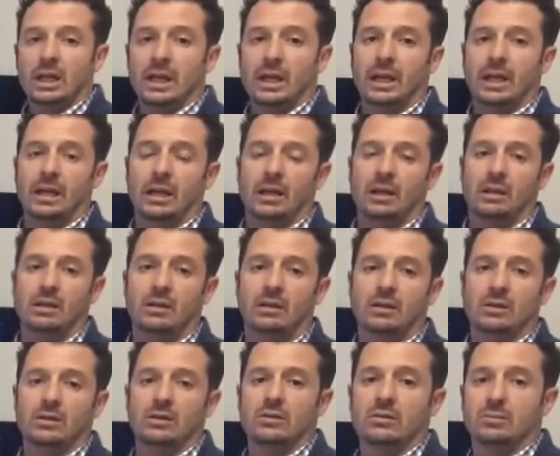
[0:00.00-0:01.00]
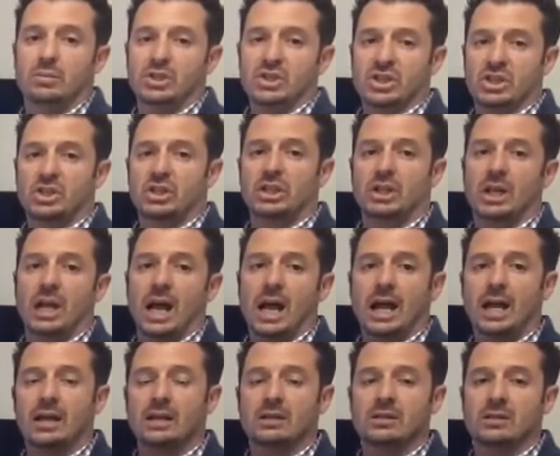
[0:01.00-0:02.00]
and position it
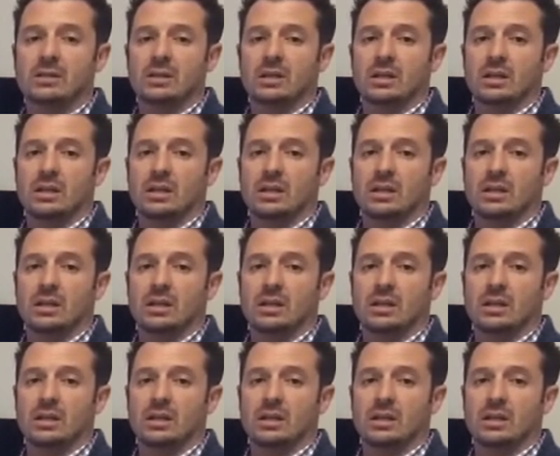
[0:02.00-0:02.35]
as,